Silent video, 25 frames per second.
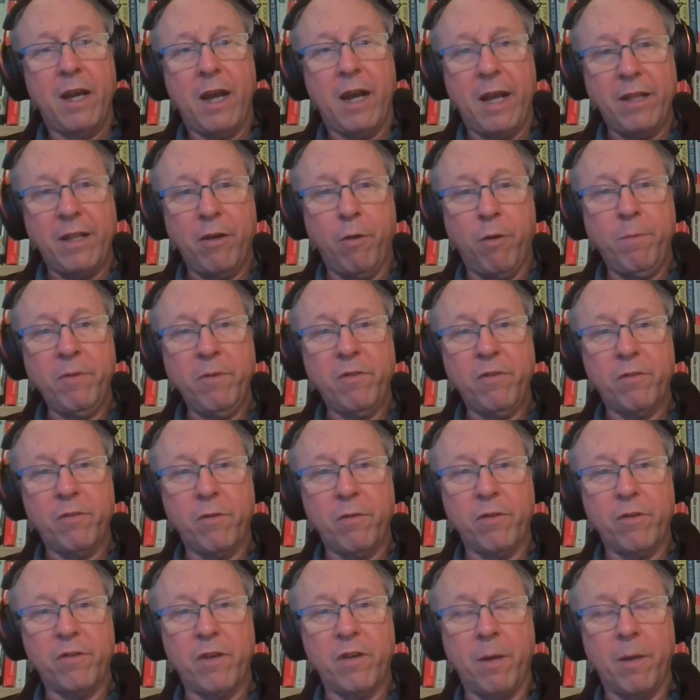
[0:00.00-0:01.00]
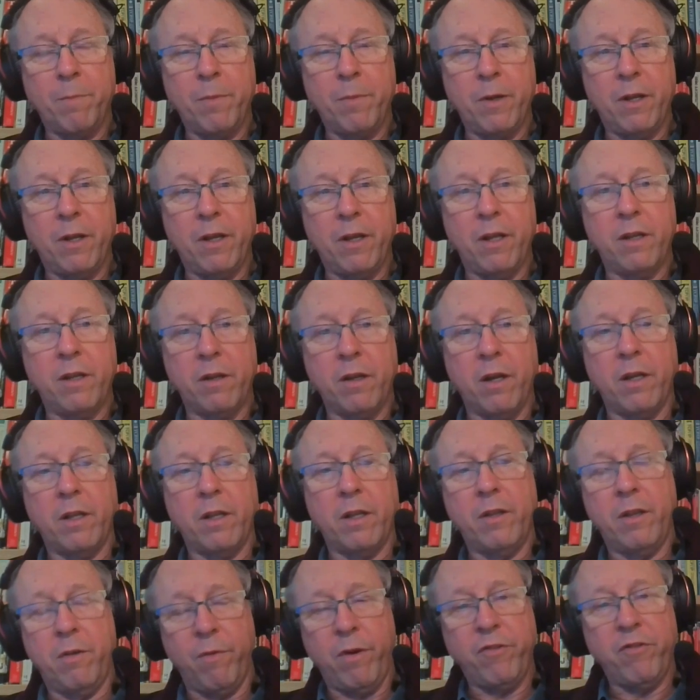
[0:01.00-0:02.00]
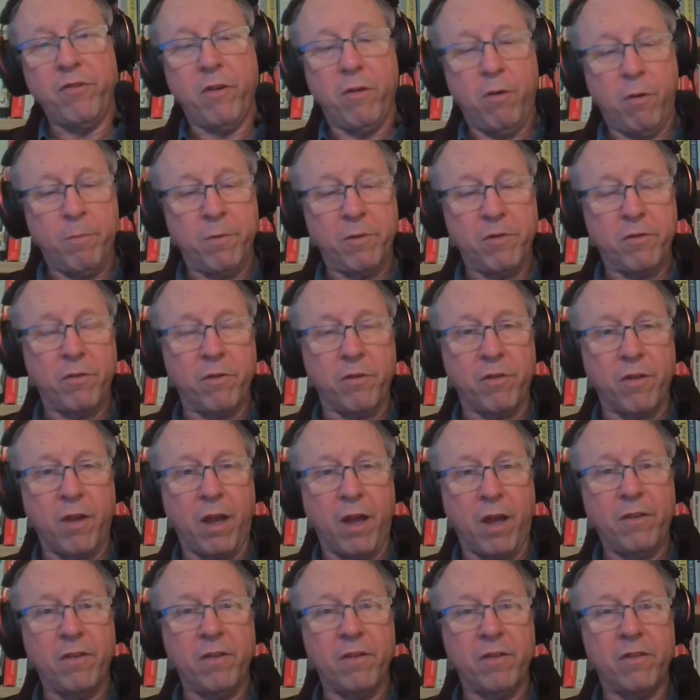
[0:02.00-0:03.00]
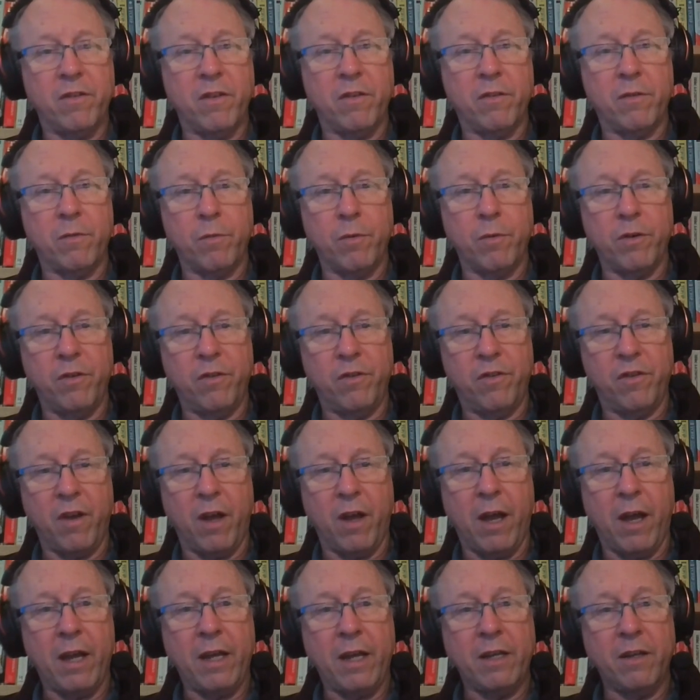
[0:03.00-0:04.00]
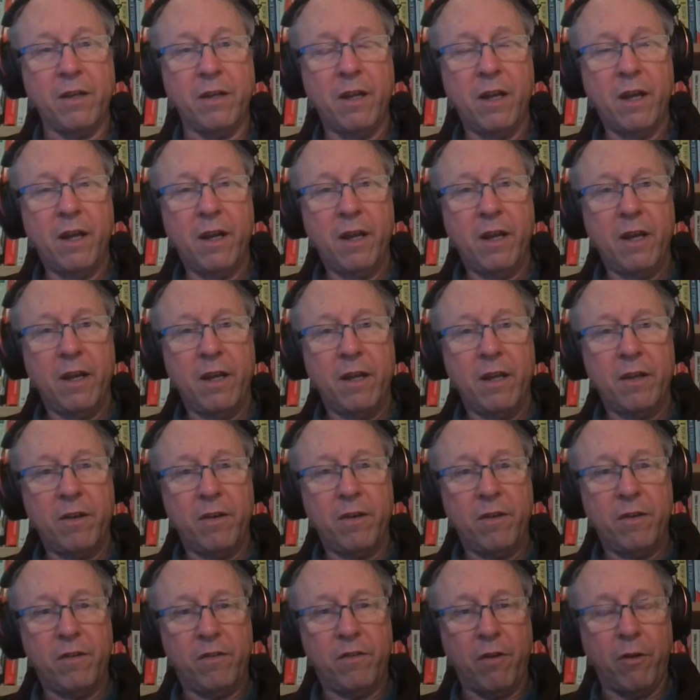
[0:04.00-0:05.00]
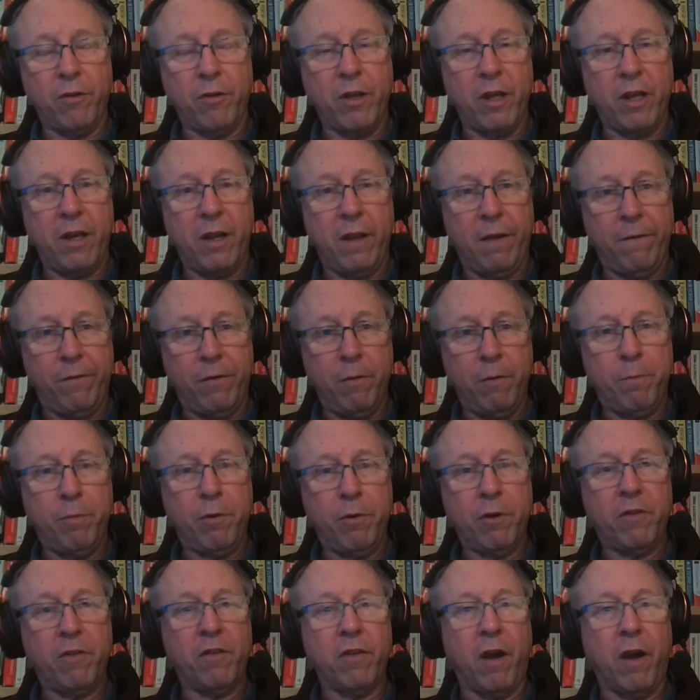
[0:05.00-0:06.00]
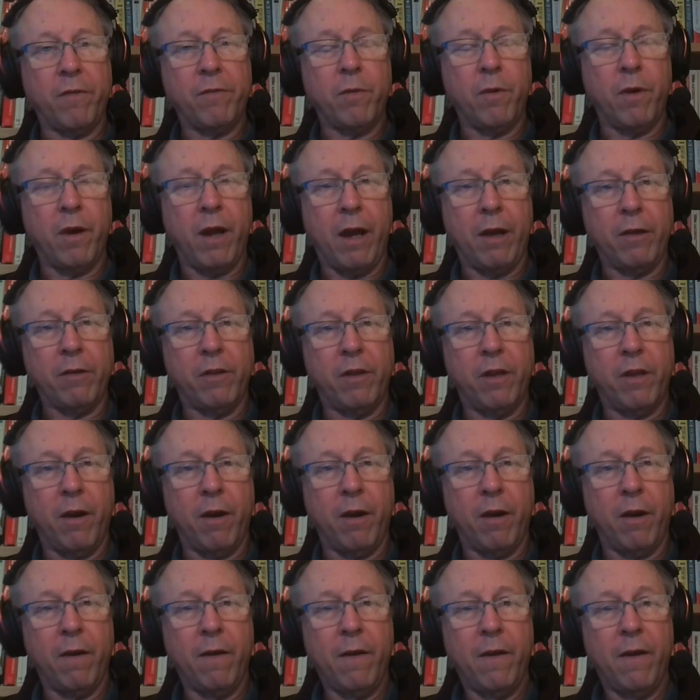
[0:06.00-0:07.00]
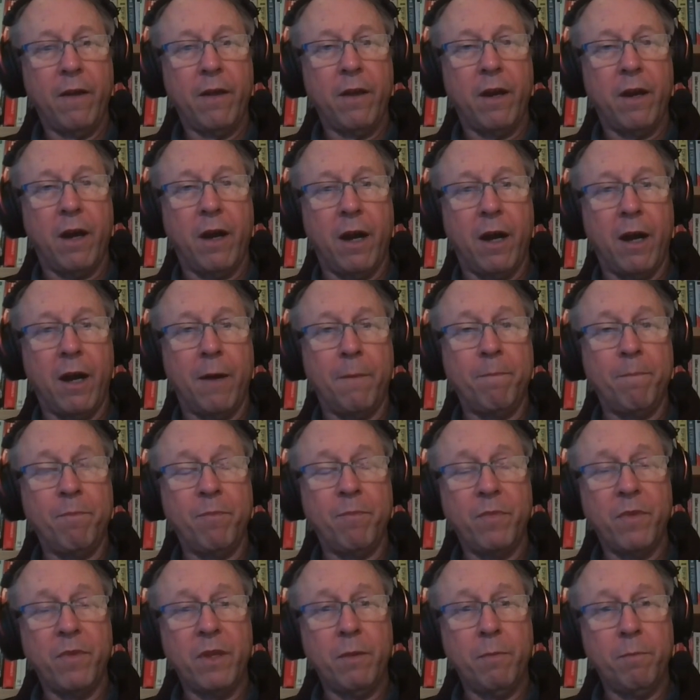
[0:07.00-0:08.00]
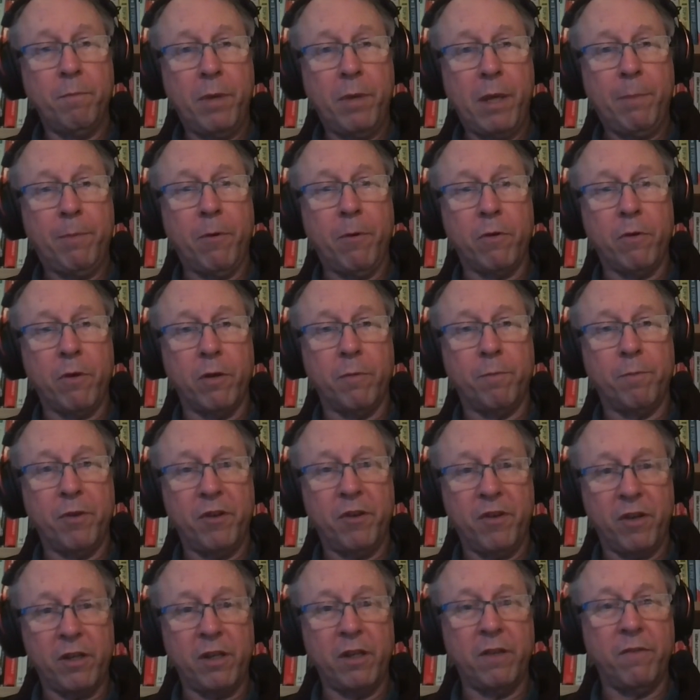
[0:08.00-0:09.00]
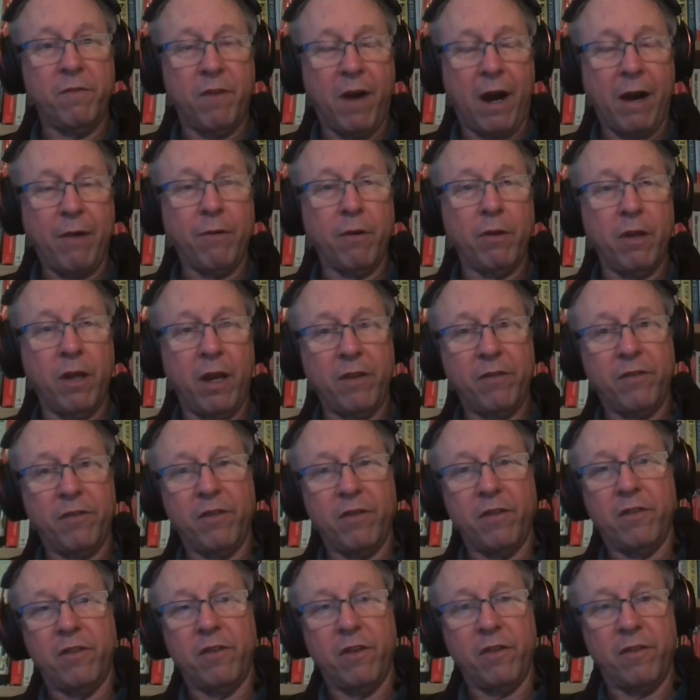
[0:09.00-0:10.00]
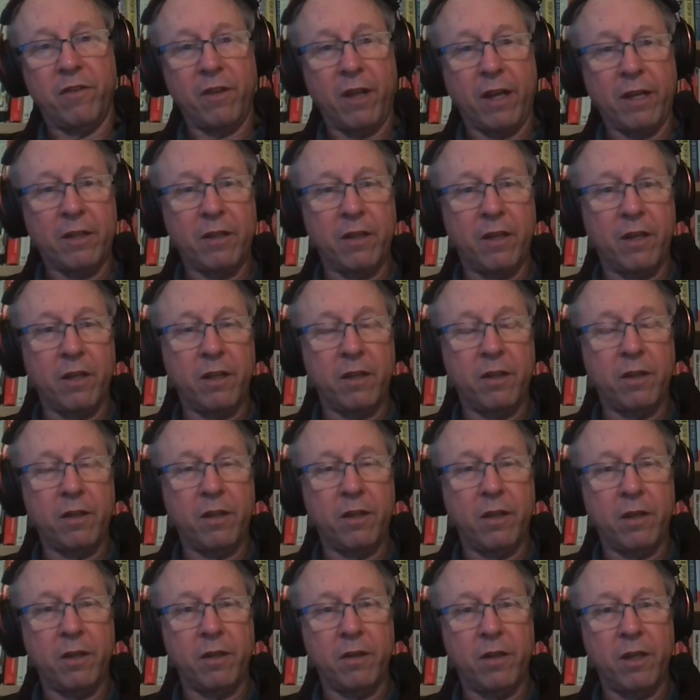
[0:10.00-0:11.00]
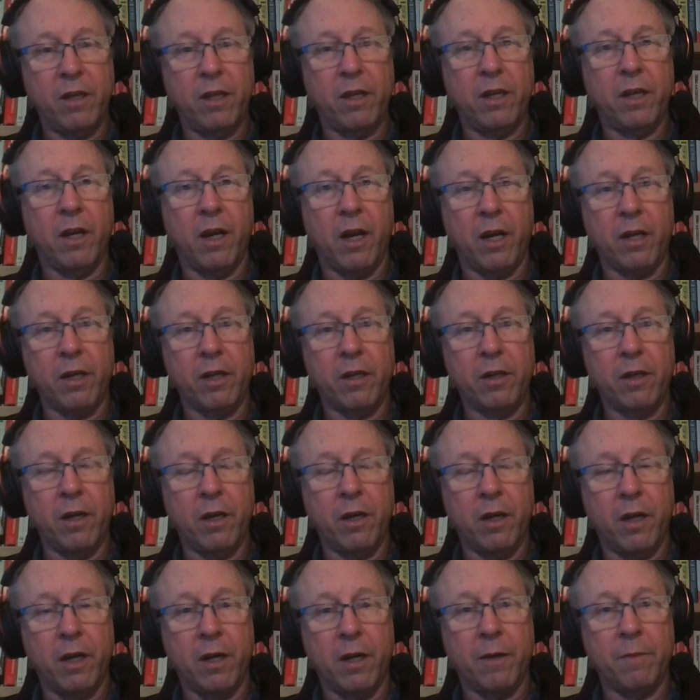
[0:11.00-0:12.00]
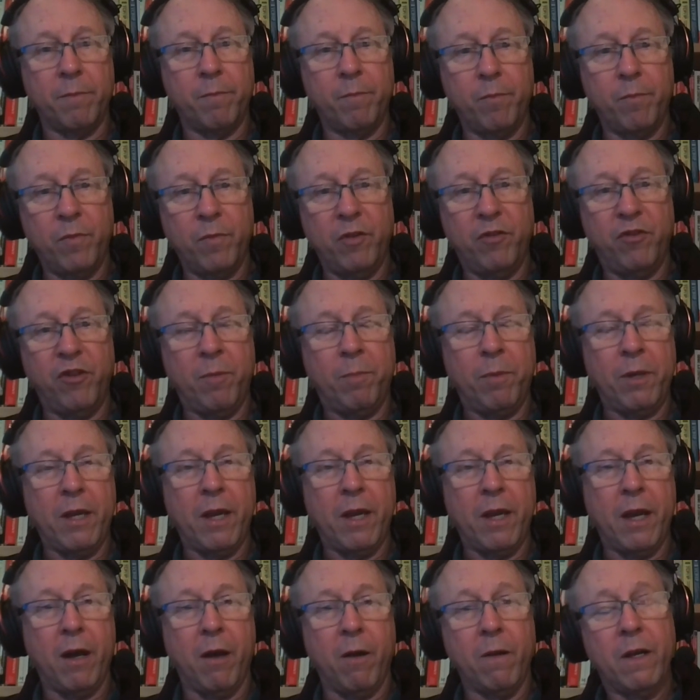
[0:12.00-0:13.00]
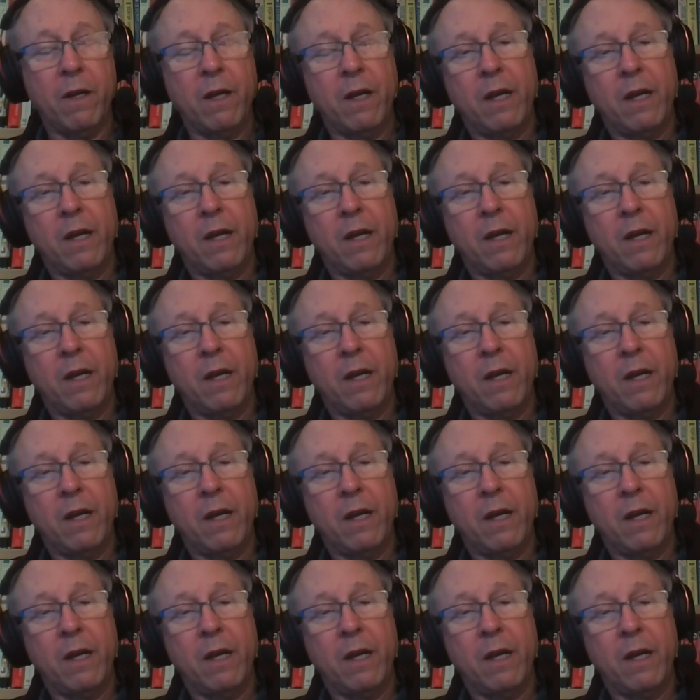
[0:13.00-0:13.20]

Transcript: And the open source company, uh, uh, the original open source licenses were designed so that if you put software out there. Um, people could, particularly viral licenses like the the, the uh, uh, GPL,